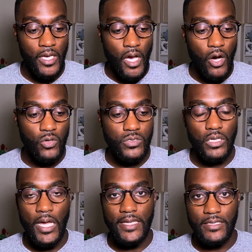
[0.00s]
I also
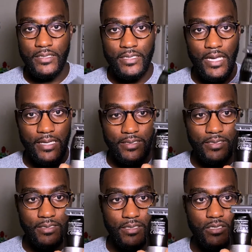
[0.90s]
like the skeleton
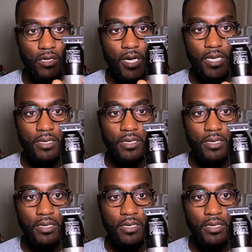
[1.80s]
design.